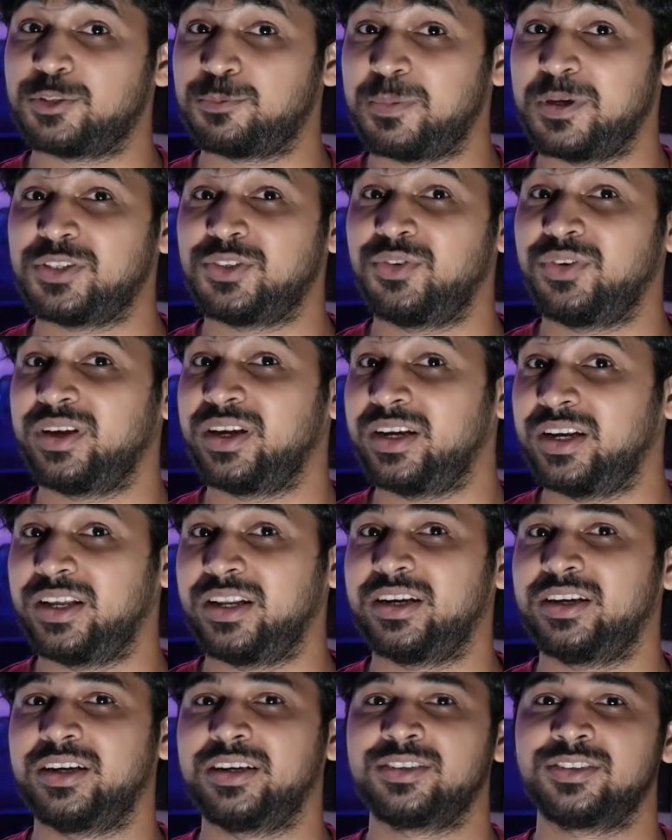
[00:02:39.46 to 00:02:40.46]
specific
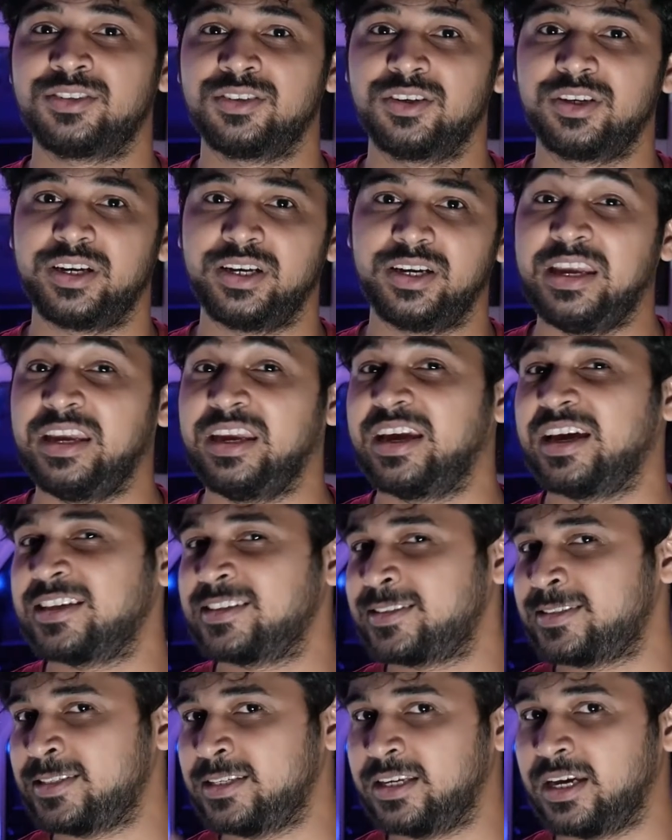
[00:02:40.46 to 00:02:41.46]
integrated circuit
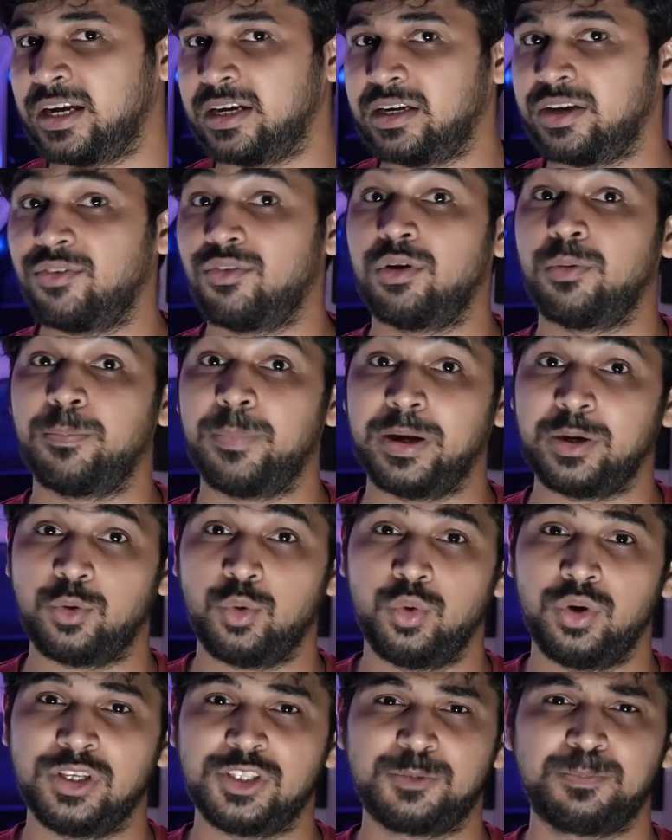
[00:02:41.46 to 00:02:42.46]
ASCI developed by Google